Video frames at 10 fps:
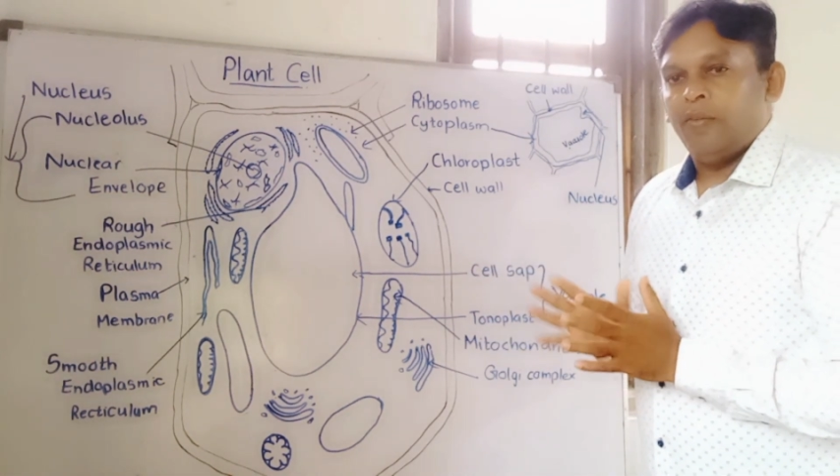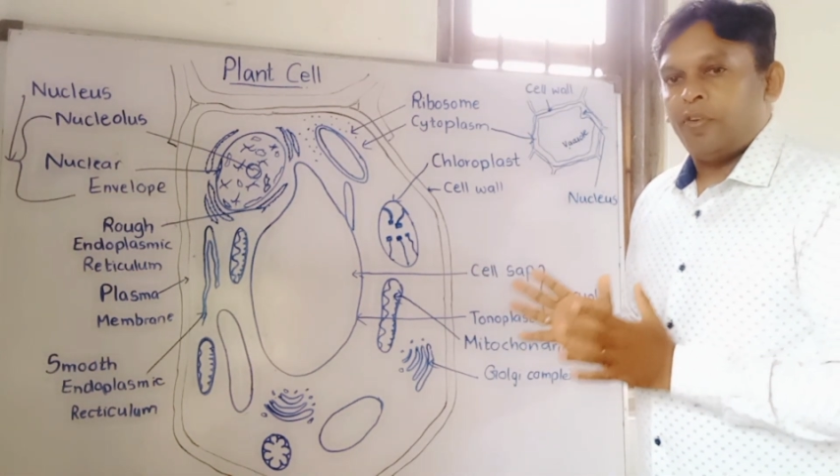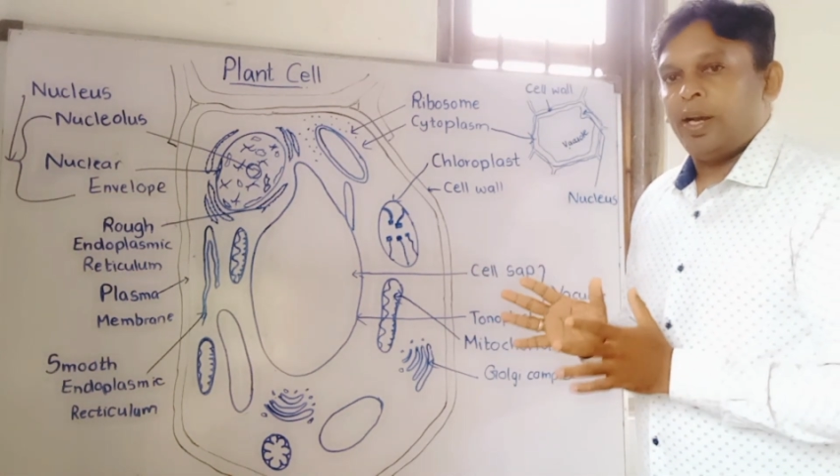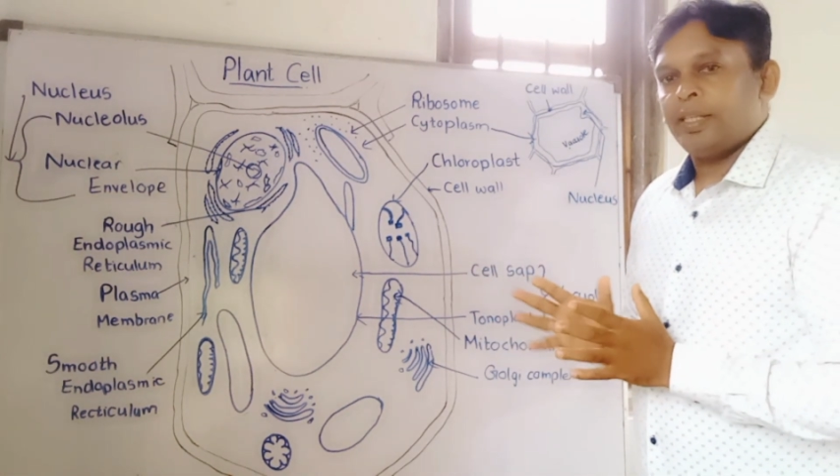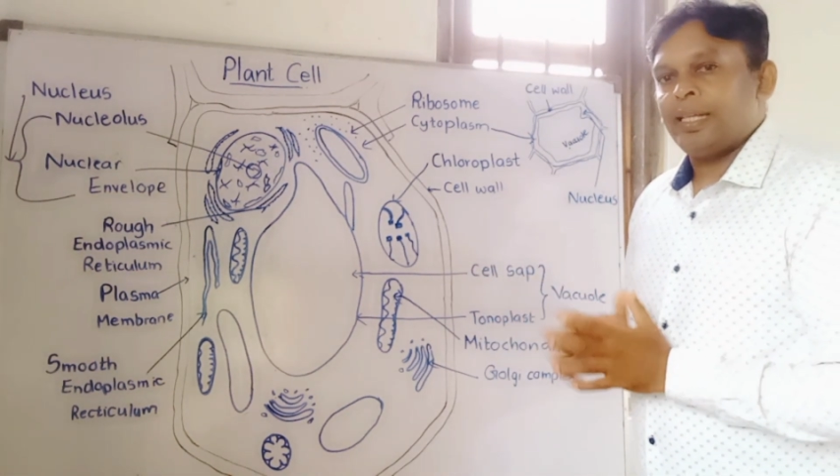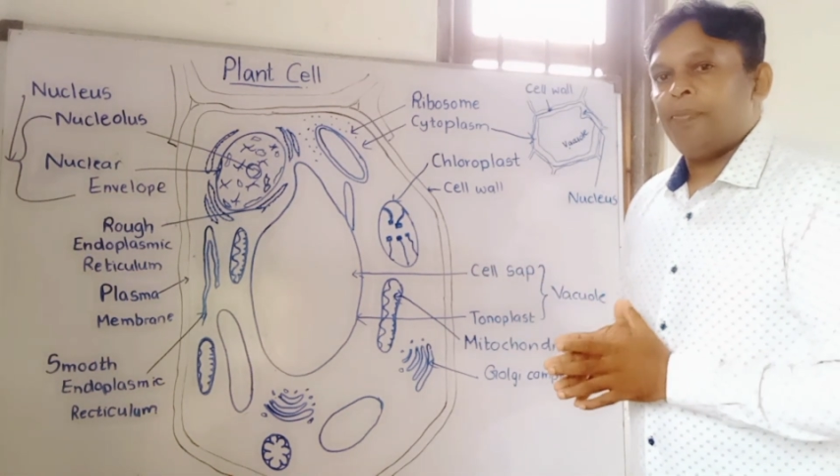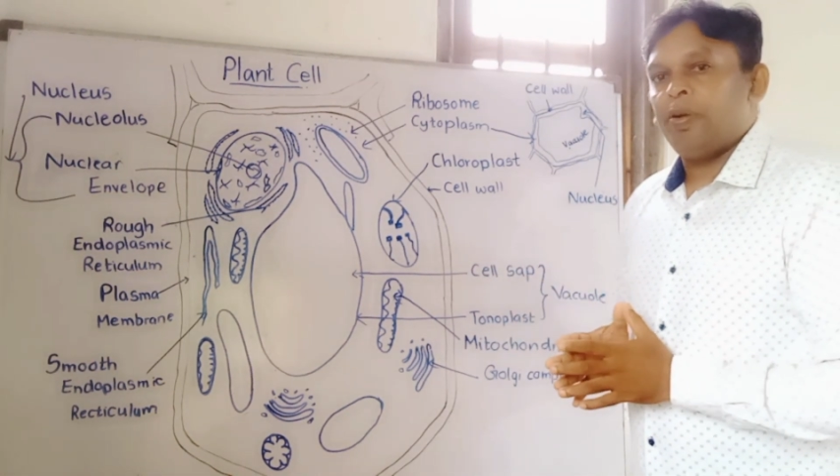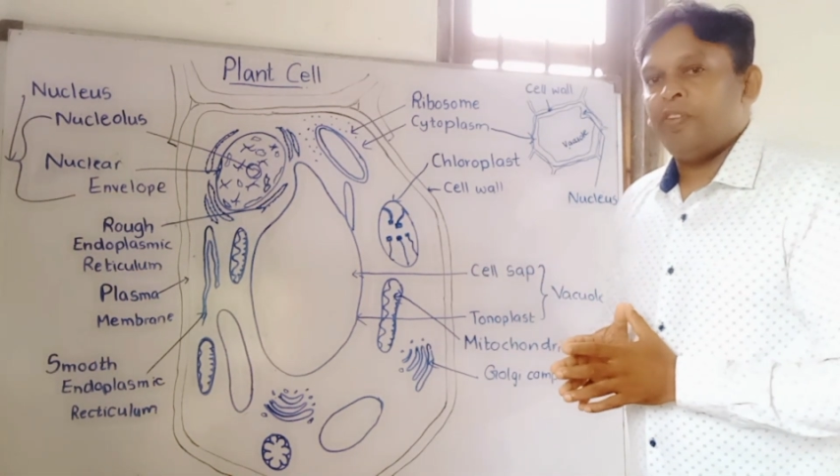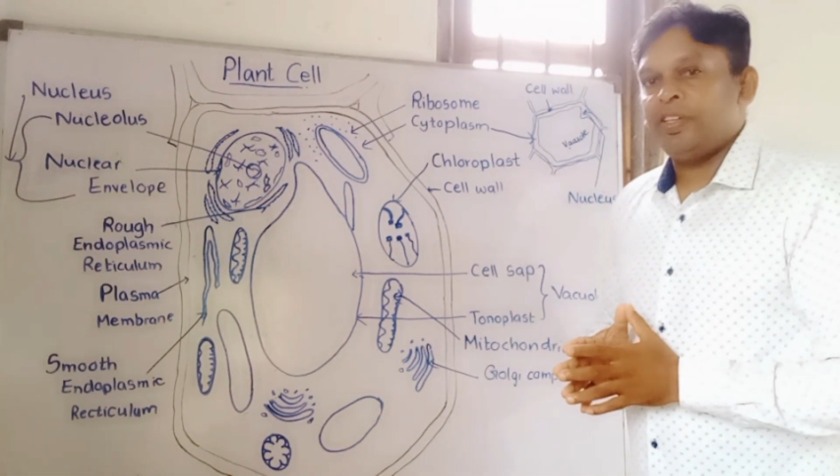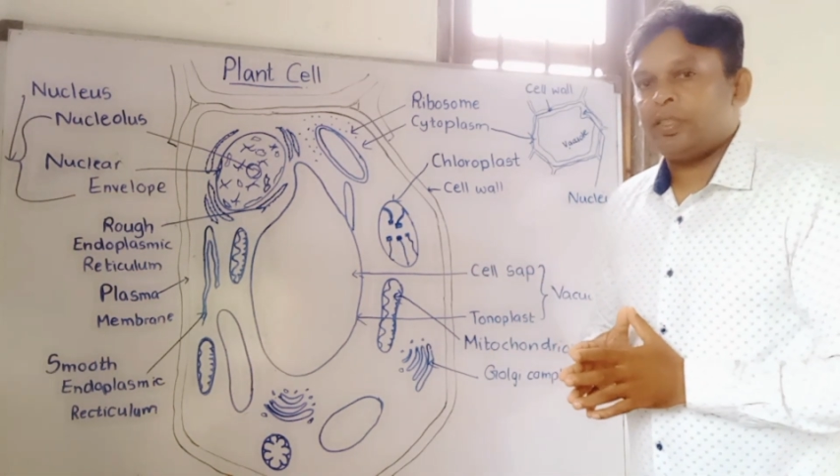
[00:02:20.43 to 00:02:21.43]
For an
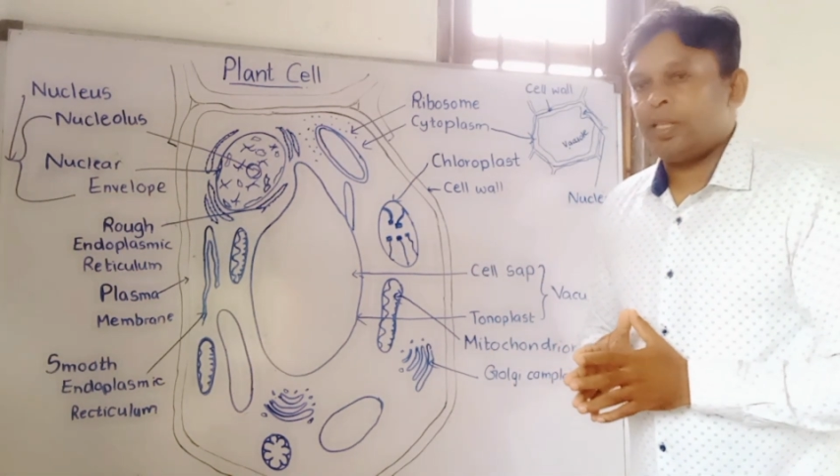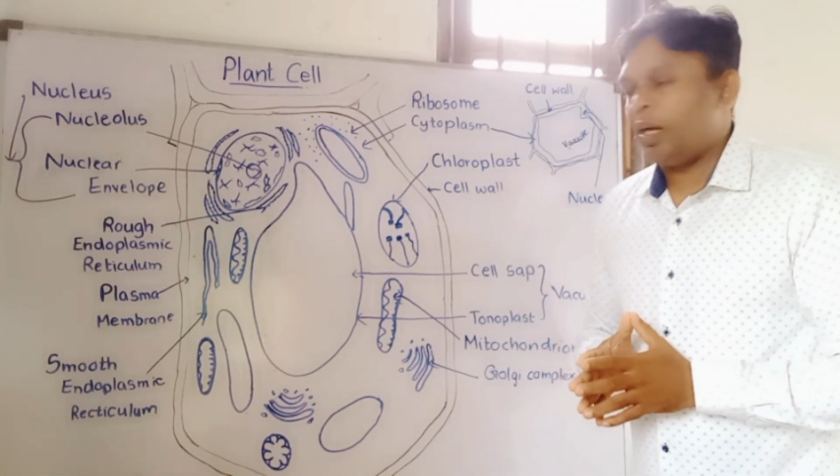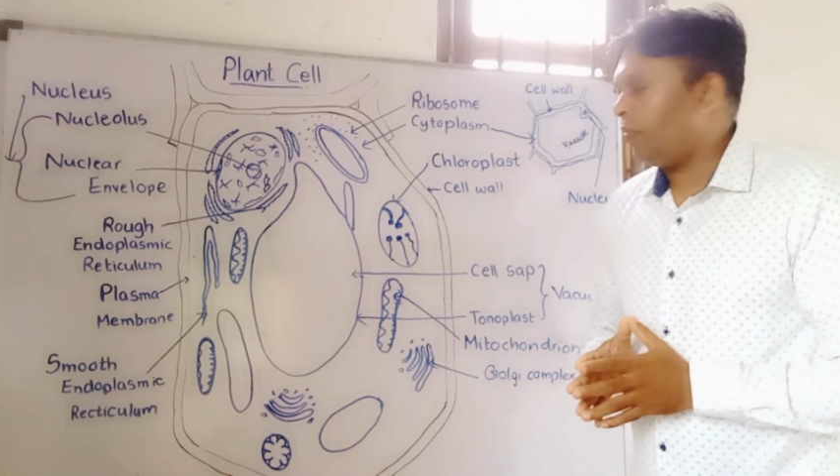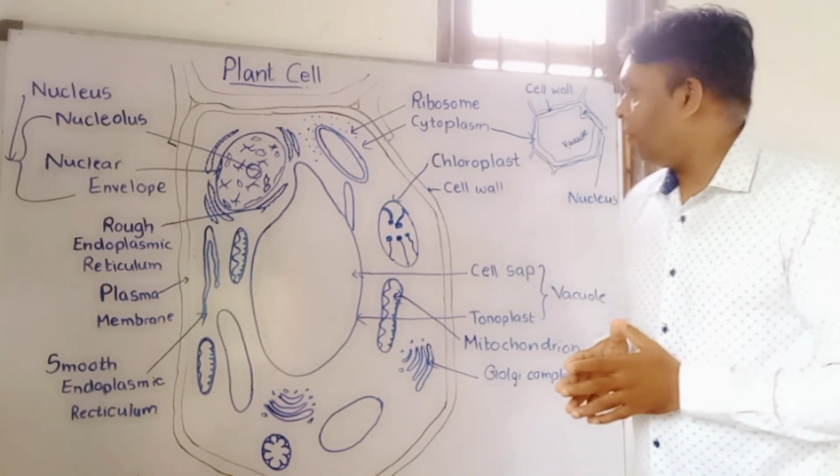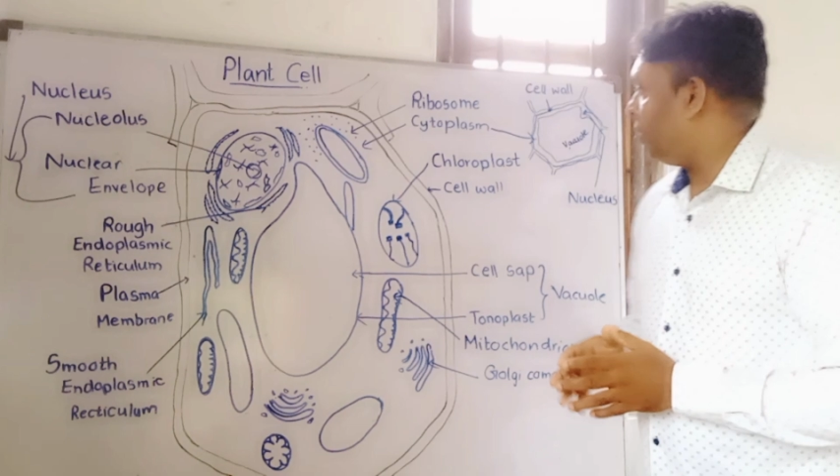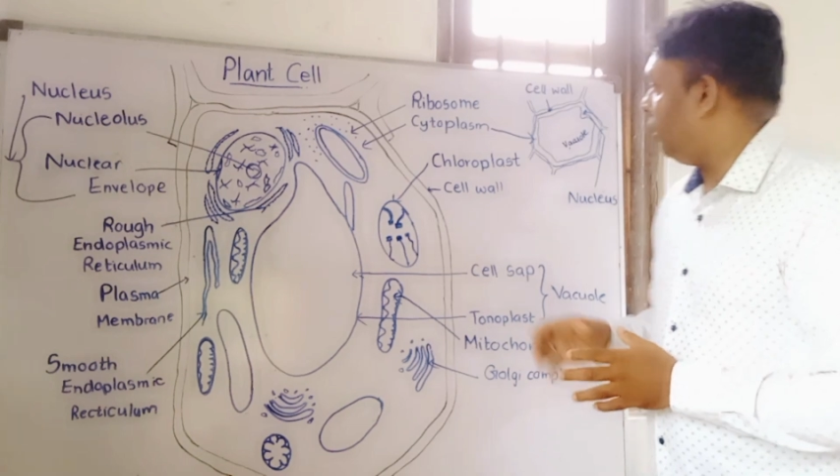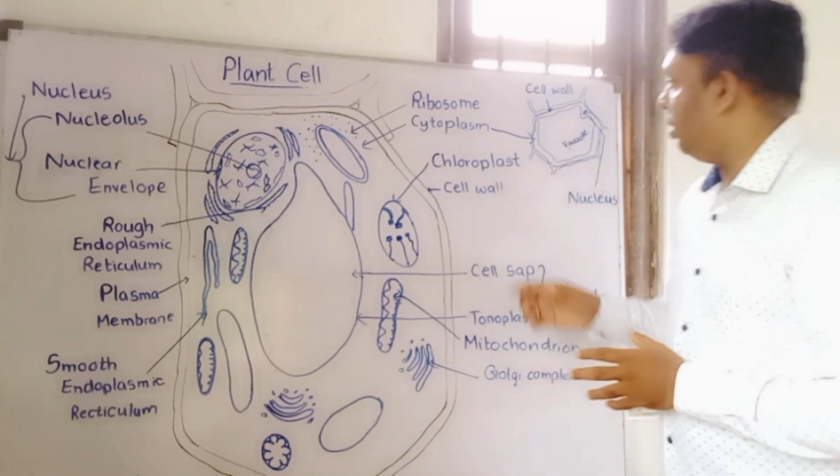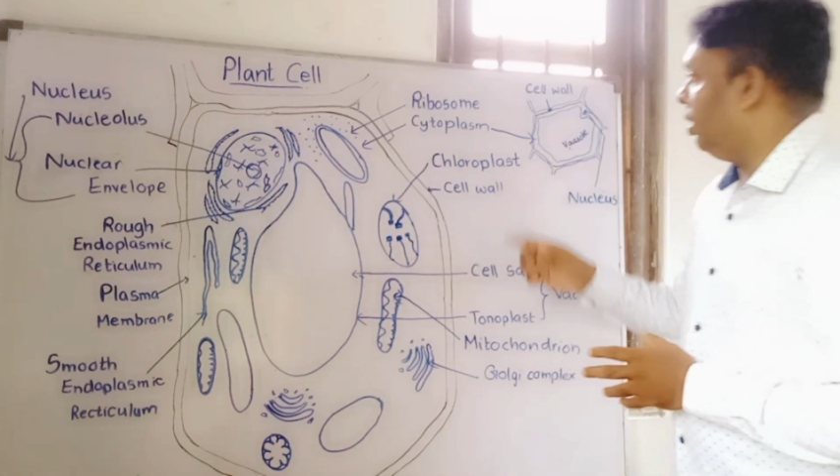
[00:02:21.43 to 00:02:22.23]
example, we start from the